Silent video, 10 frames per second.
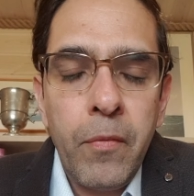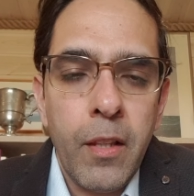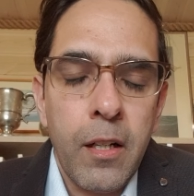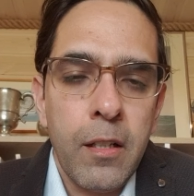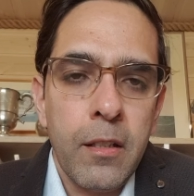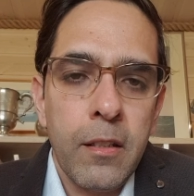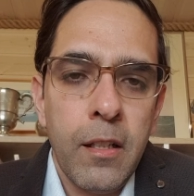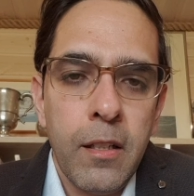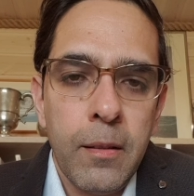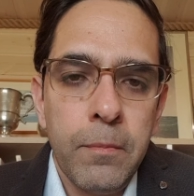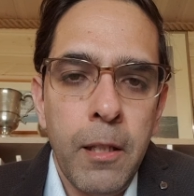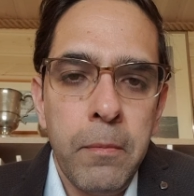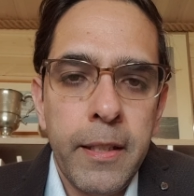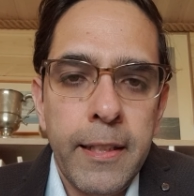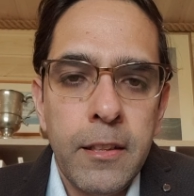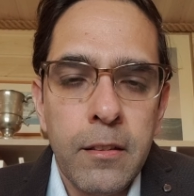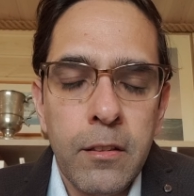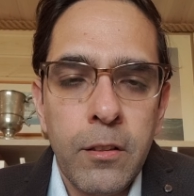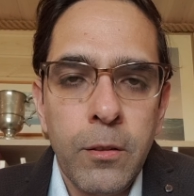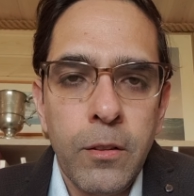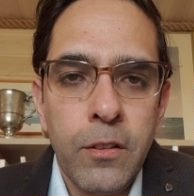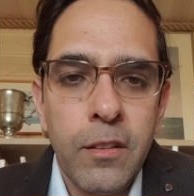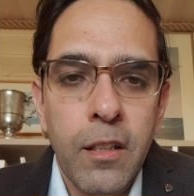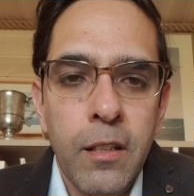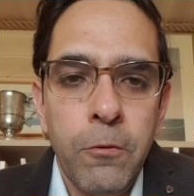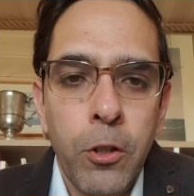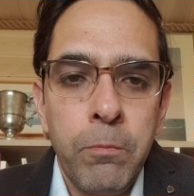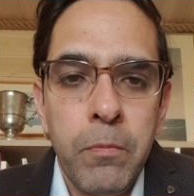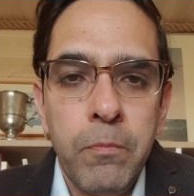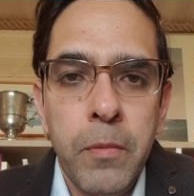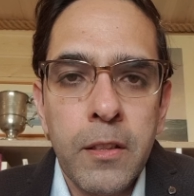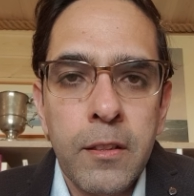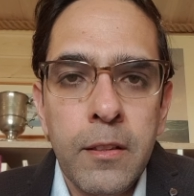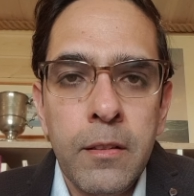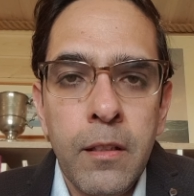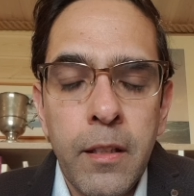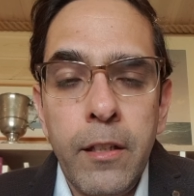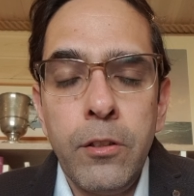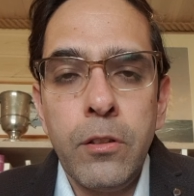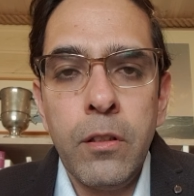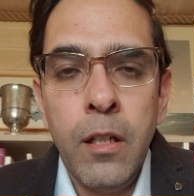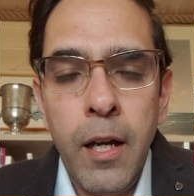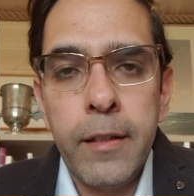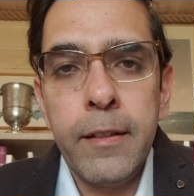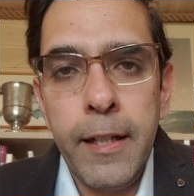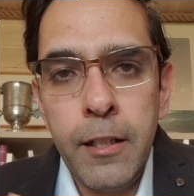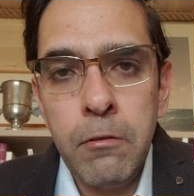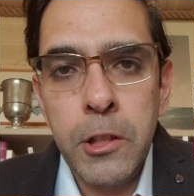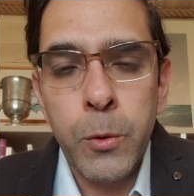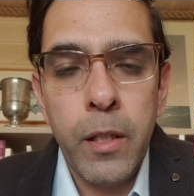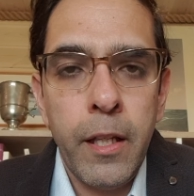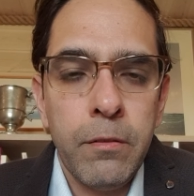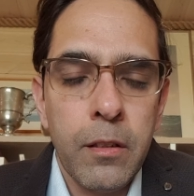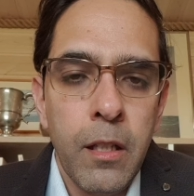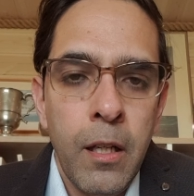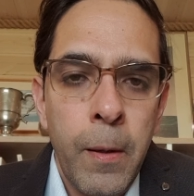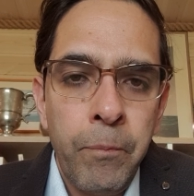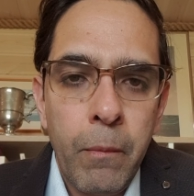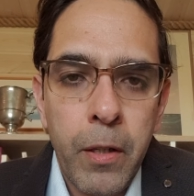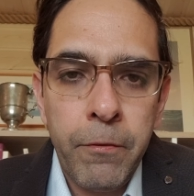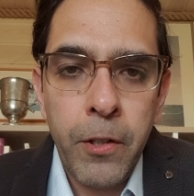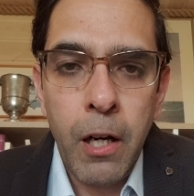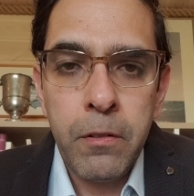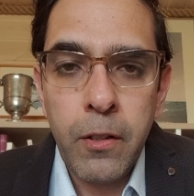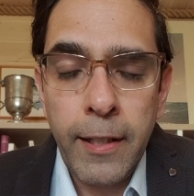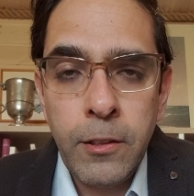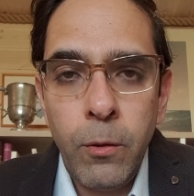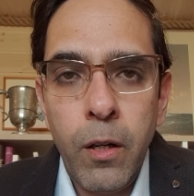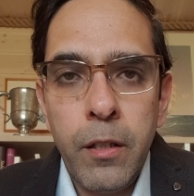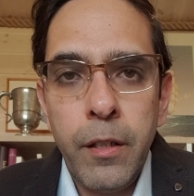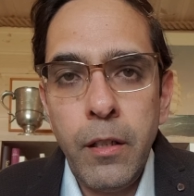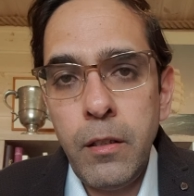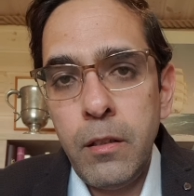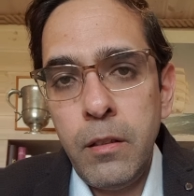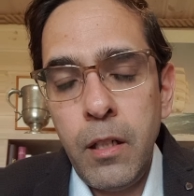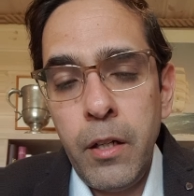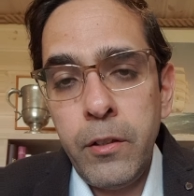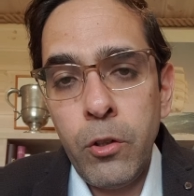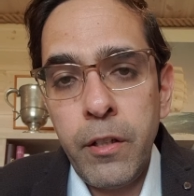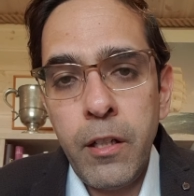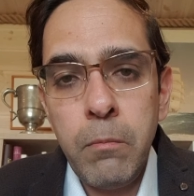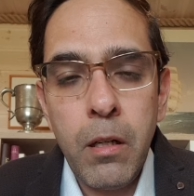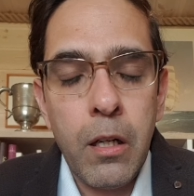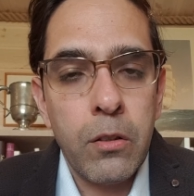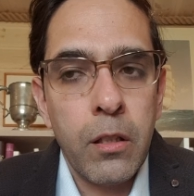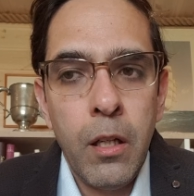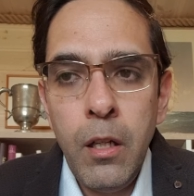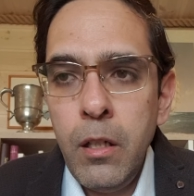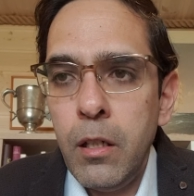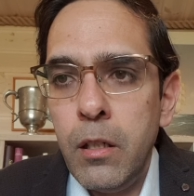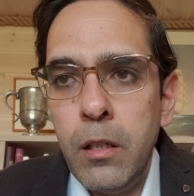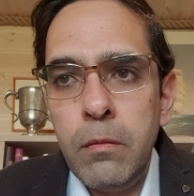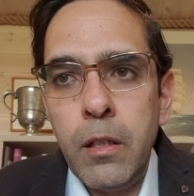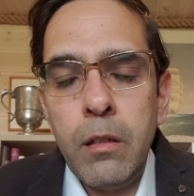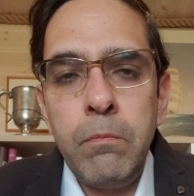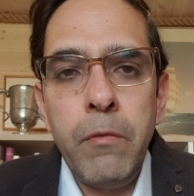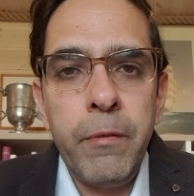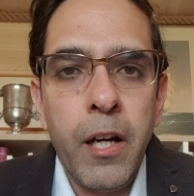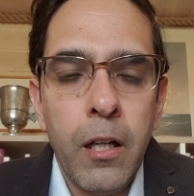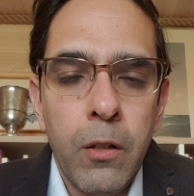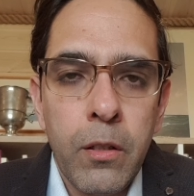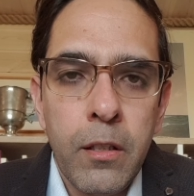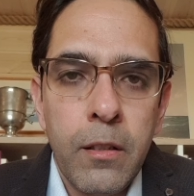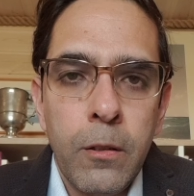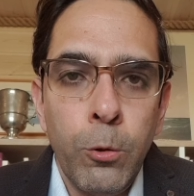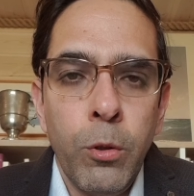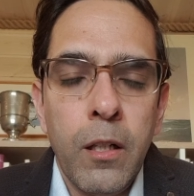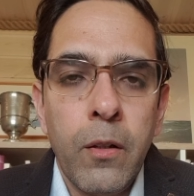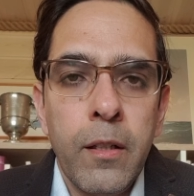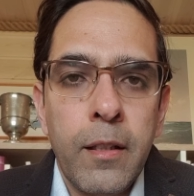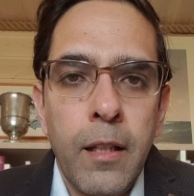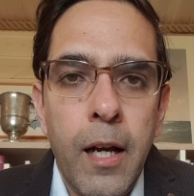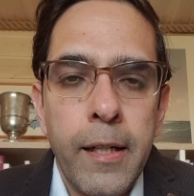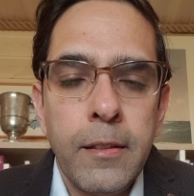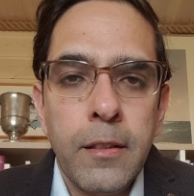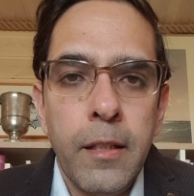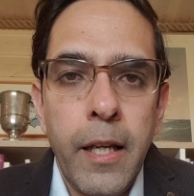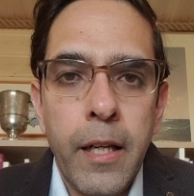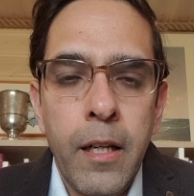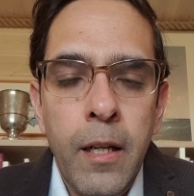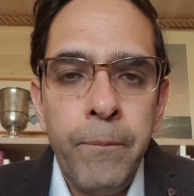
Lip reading: There are limitations to what person can do at an individual level. But if you have a restaurant here, now you're talking about maybe 100, 200 clients a day.